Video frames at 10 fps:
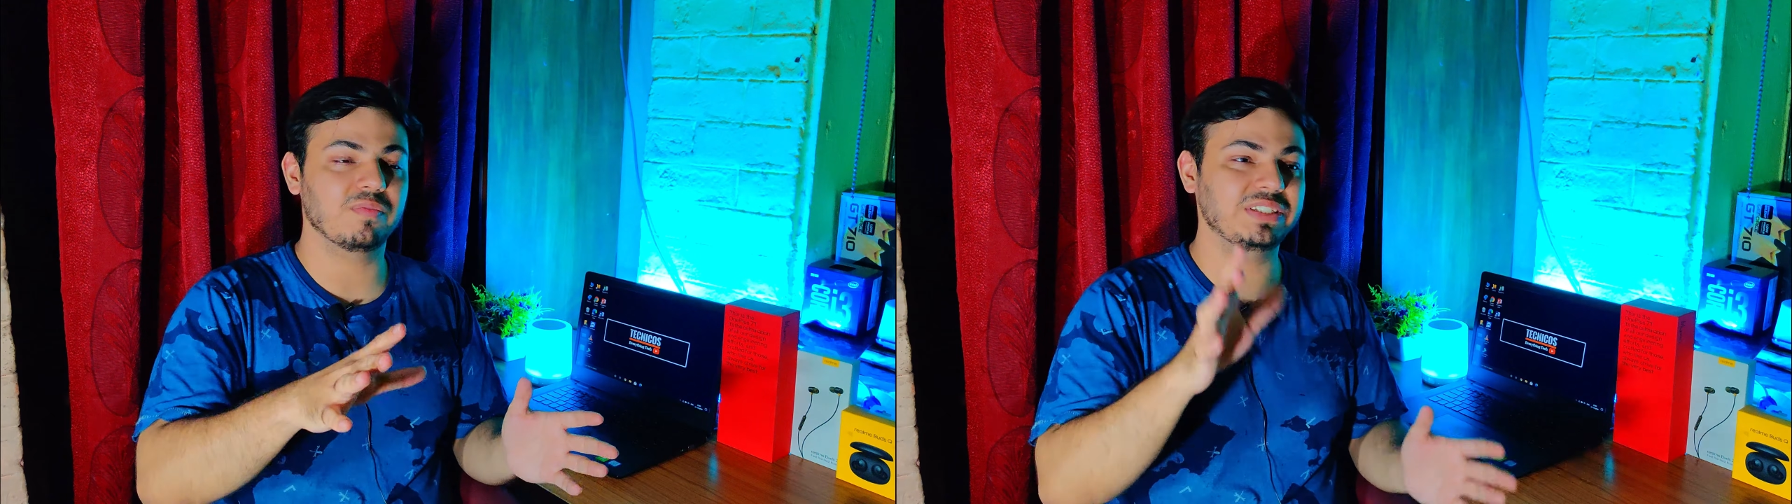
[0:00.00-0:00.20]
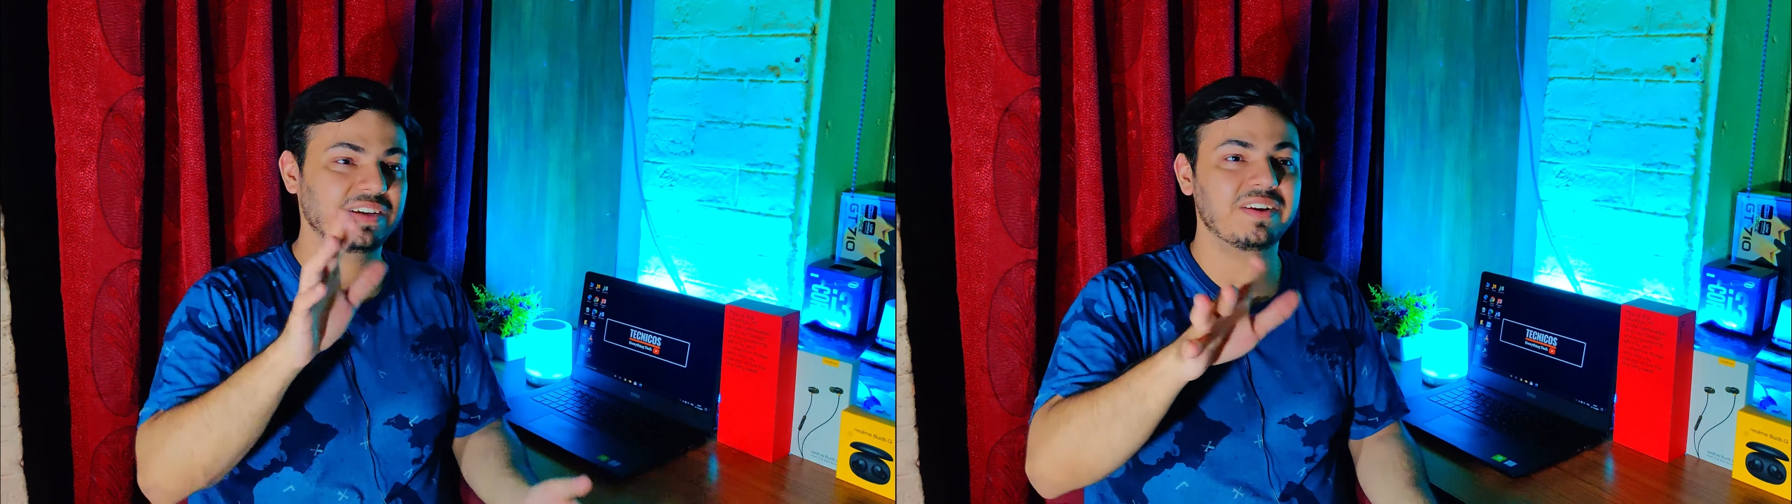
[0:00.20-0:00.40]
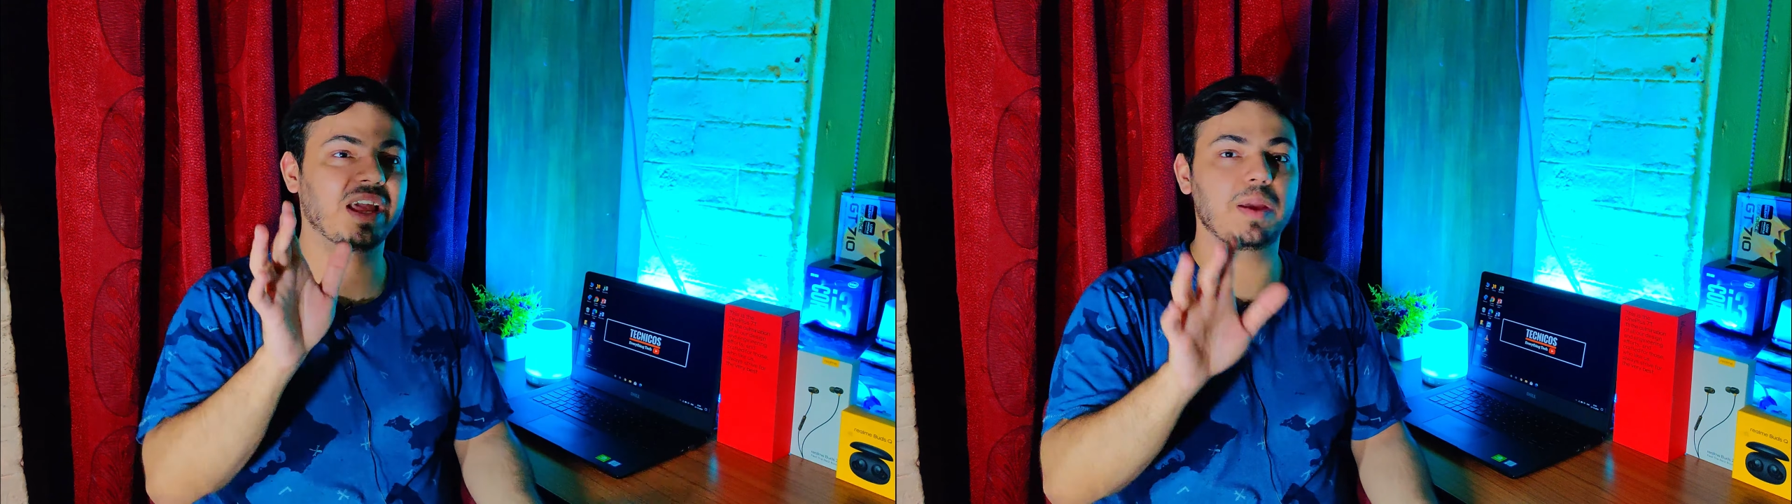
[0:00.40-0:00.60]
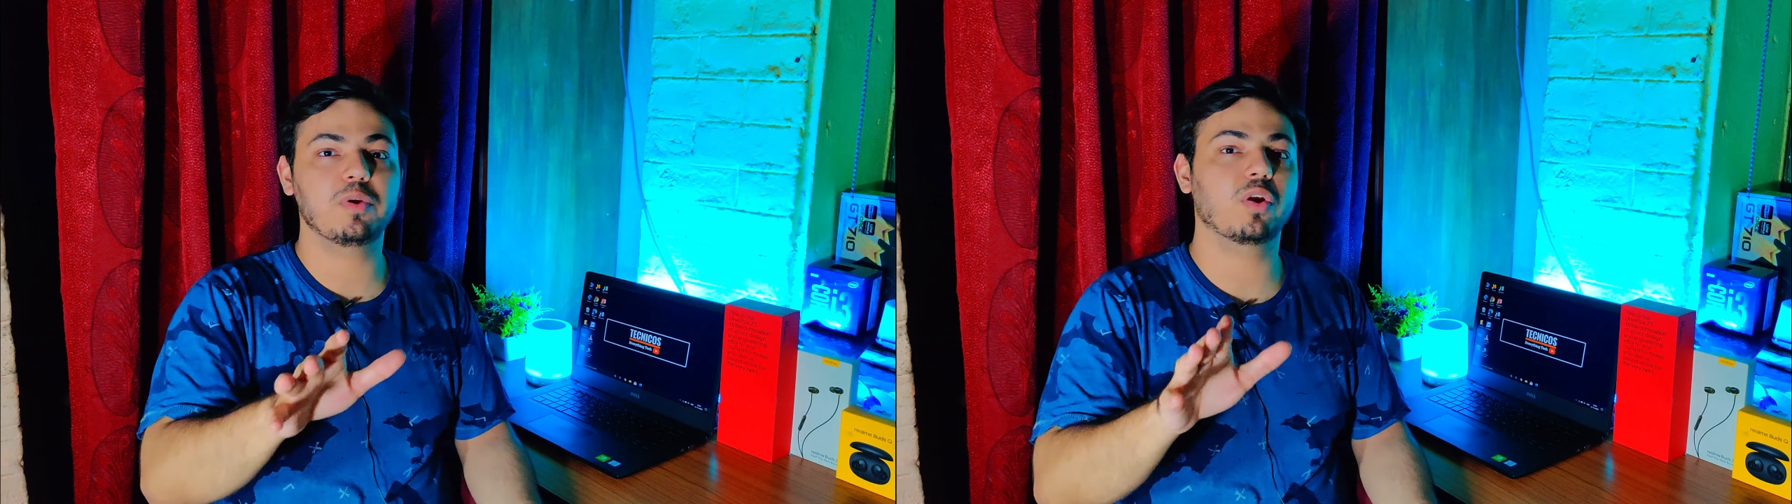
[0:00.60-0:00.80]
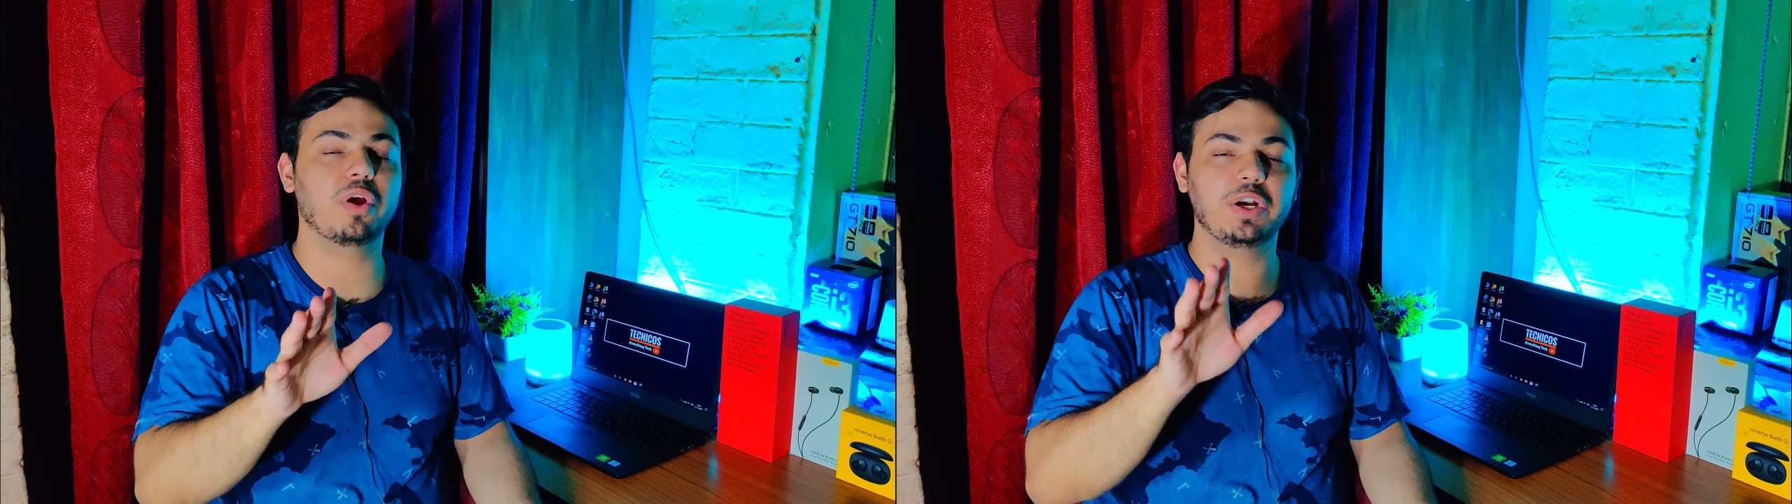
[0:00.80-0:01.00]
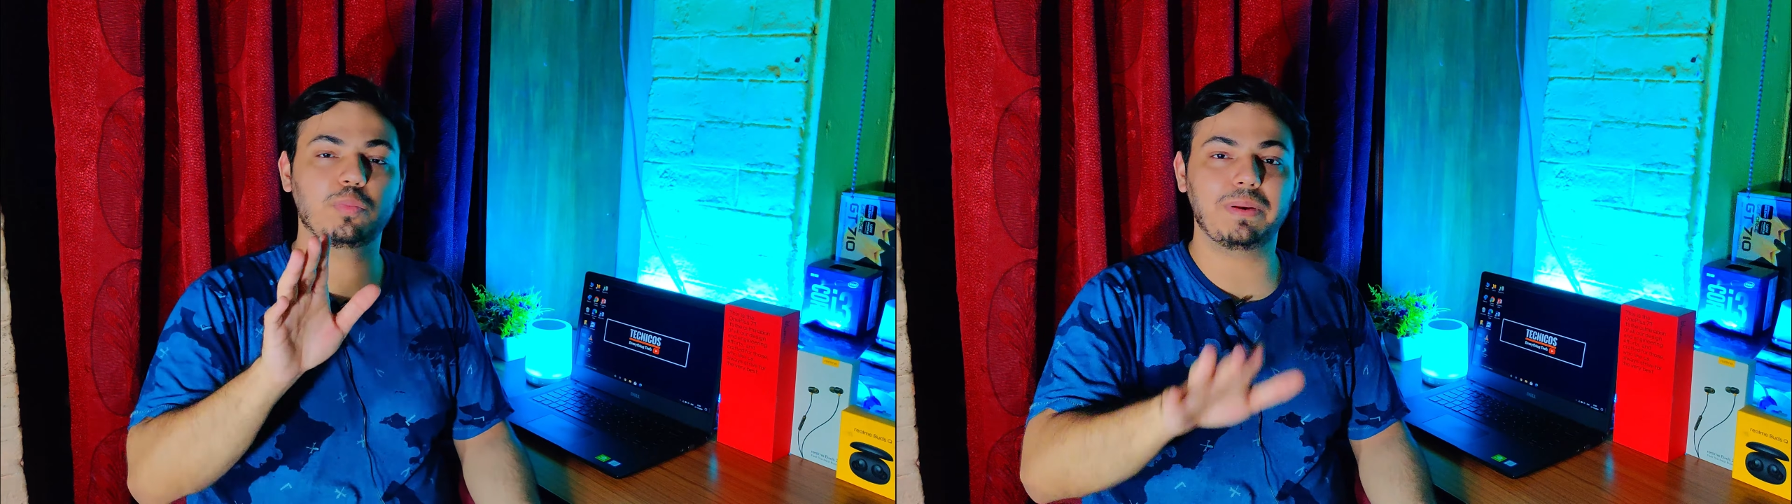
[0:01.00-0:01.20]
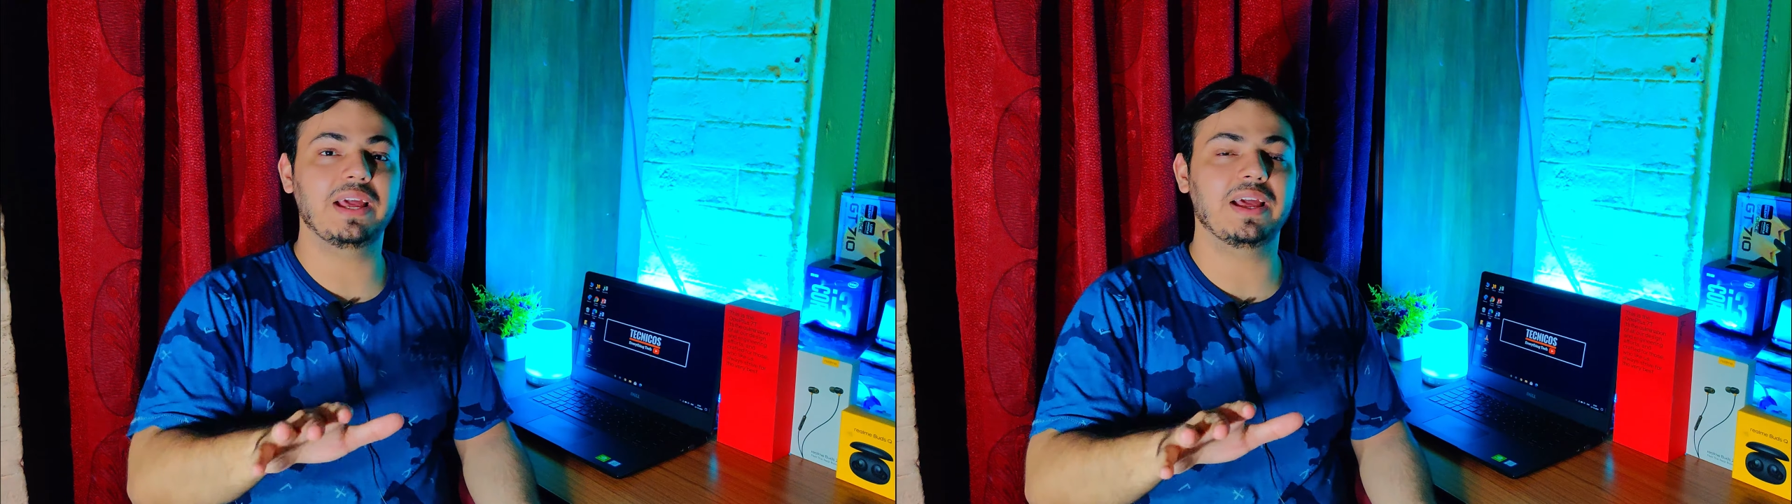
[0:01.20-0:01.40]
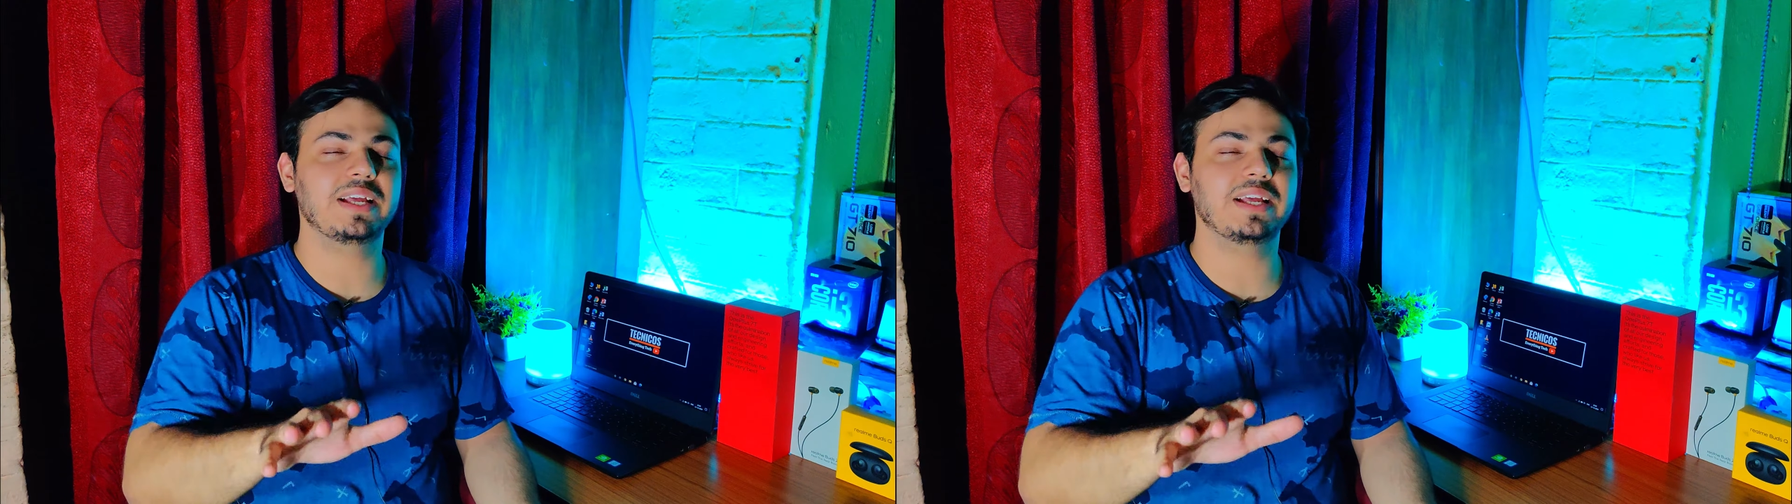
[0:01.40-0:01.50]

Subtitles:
whichever game you're going to play,